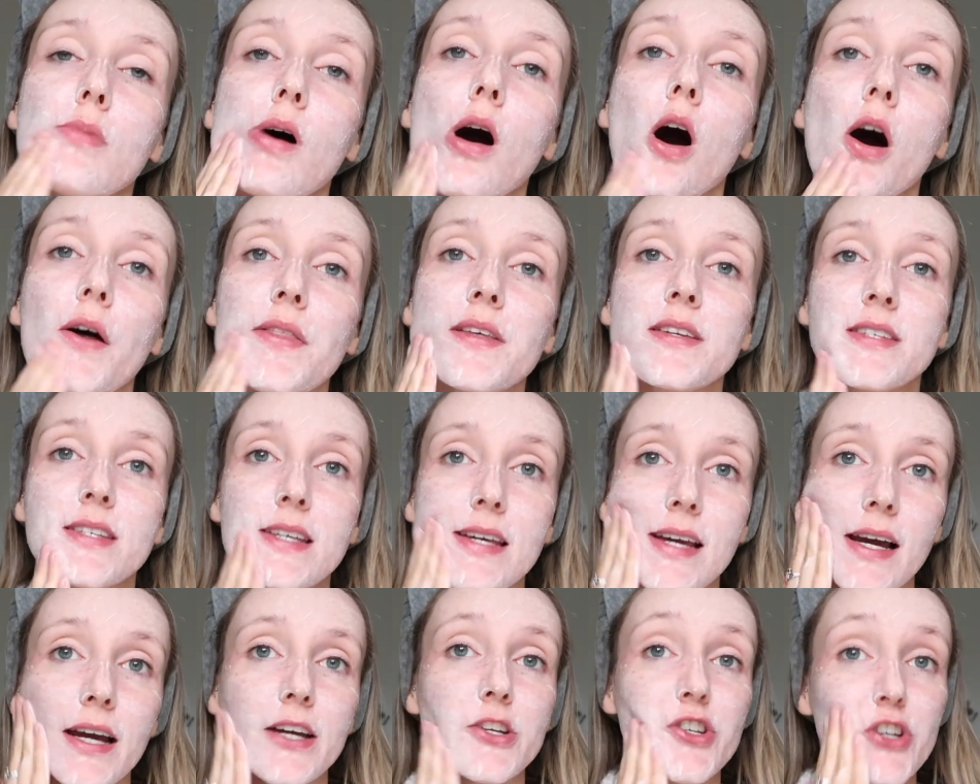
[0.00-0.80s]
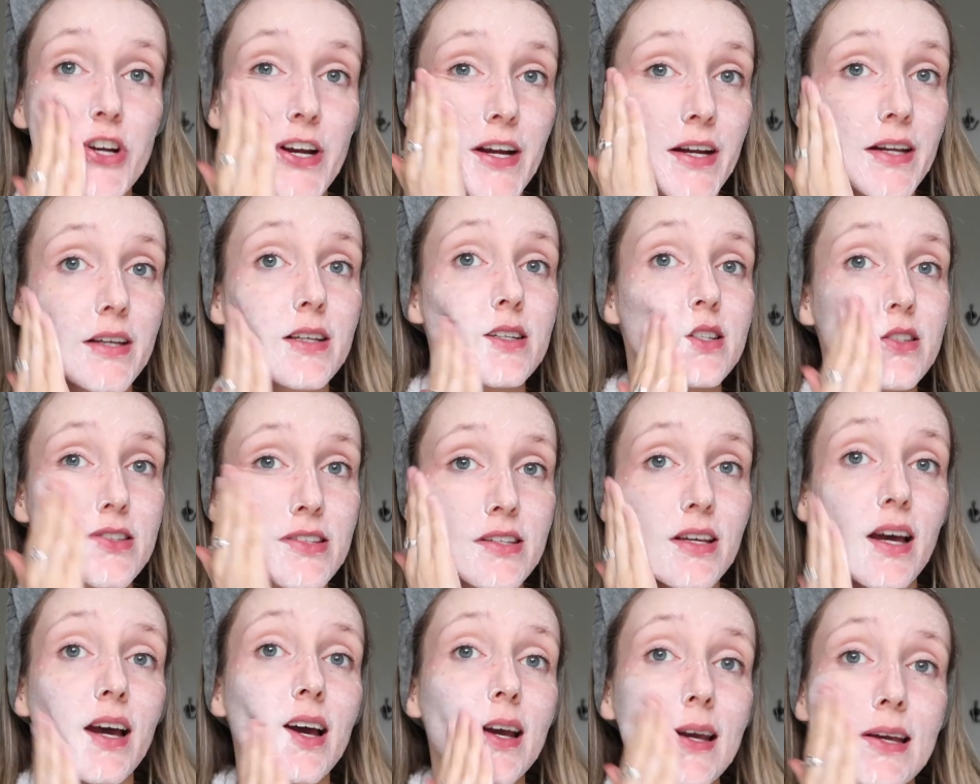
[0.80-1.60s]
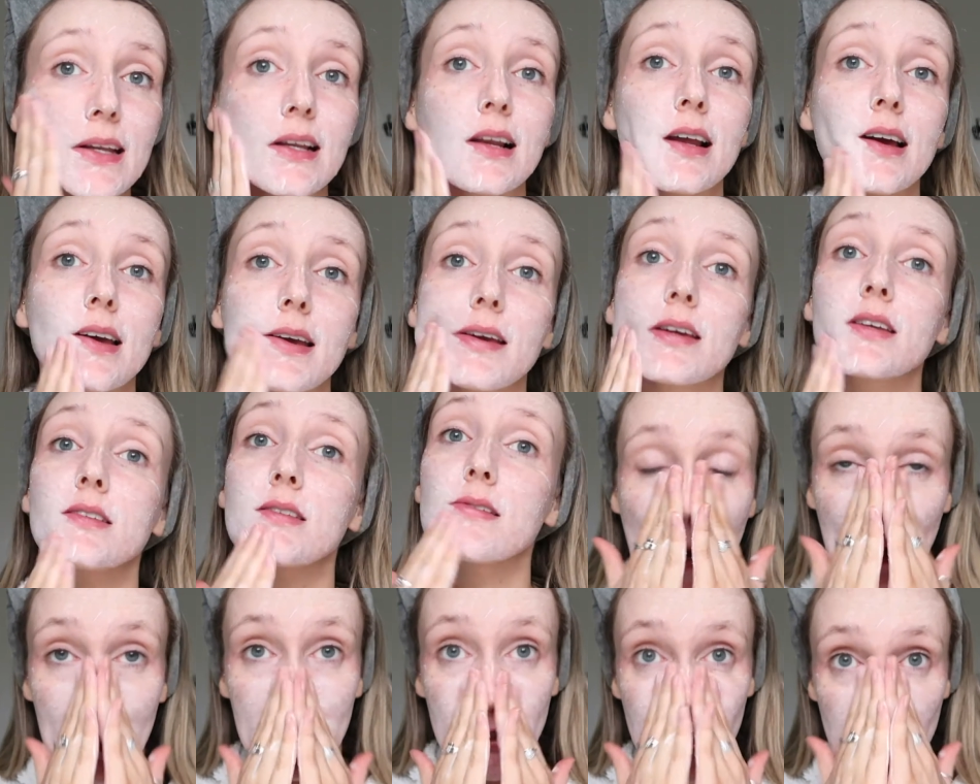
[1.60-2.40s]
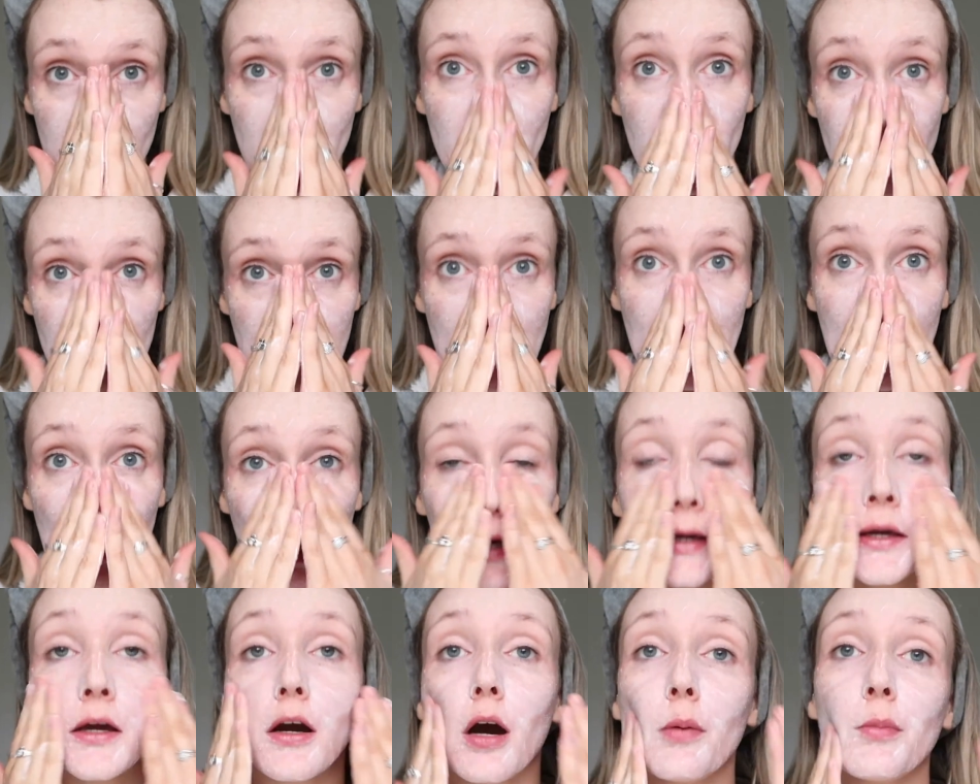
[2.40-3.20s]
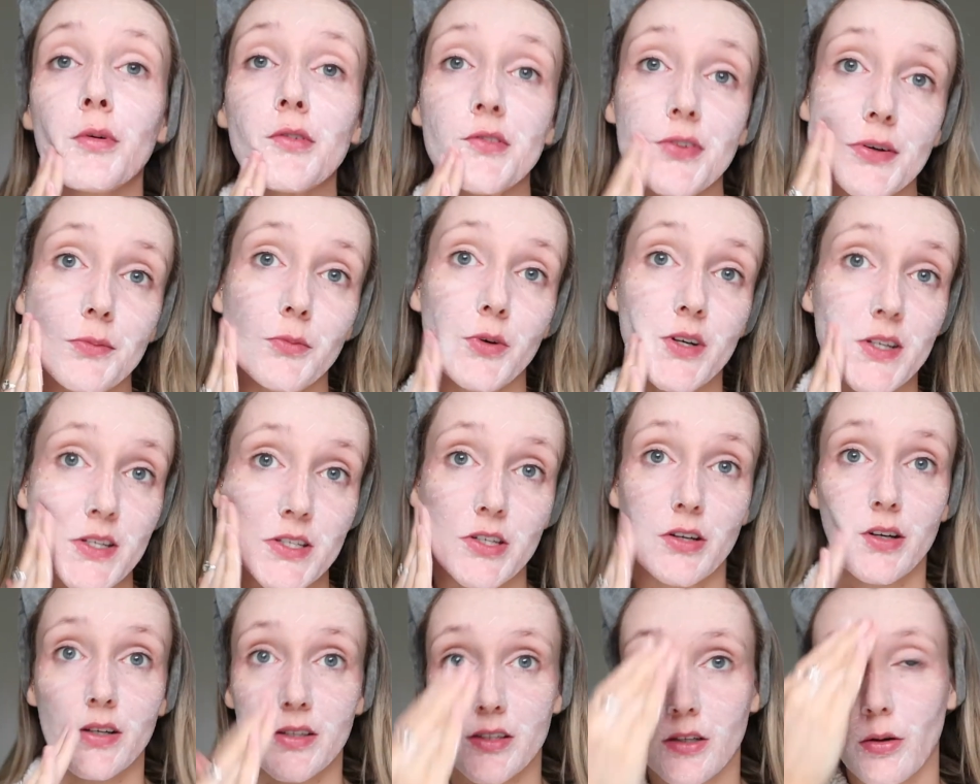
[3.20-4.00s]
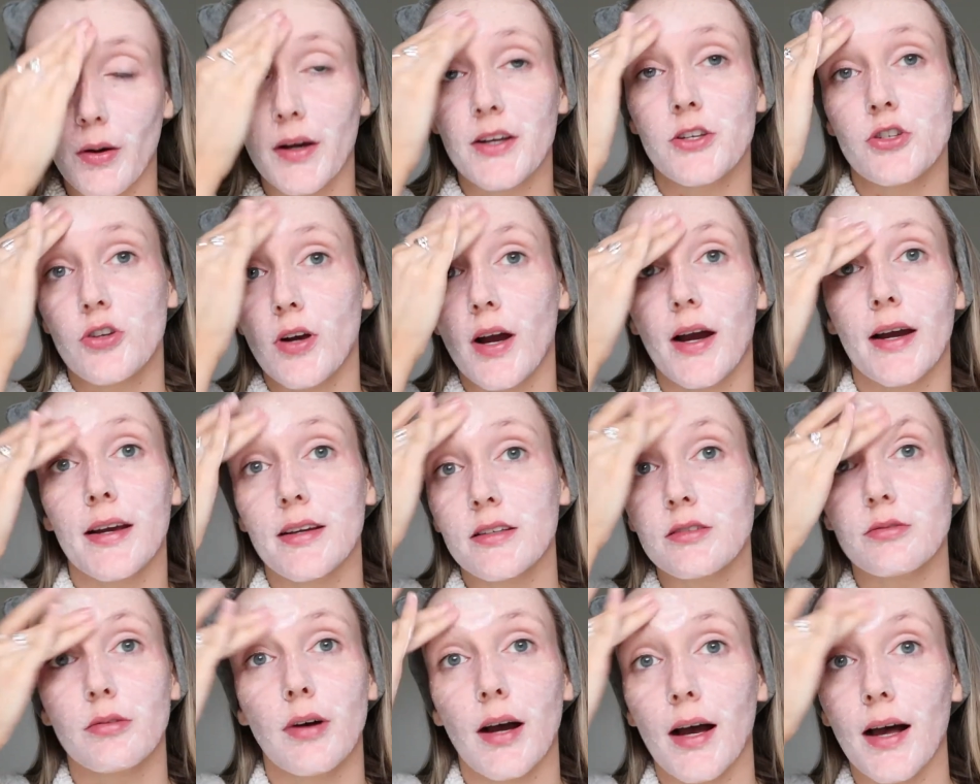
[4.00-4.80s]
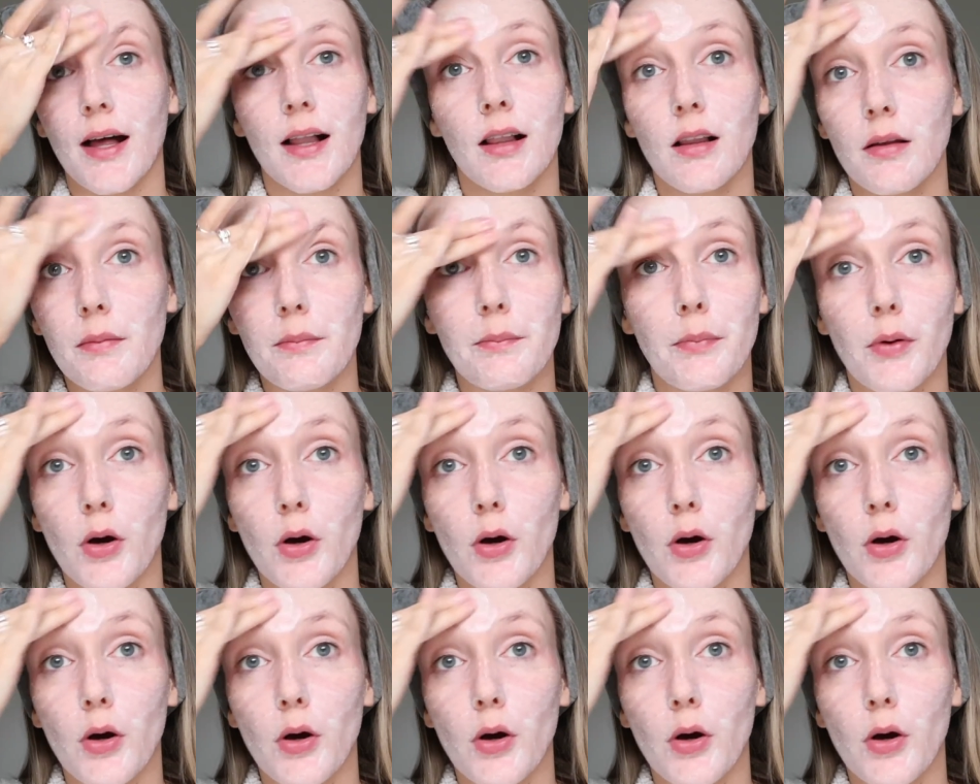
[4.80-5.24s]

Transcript: on the dehydrated side, like, and usually like coming from winter it's quite dry as well.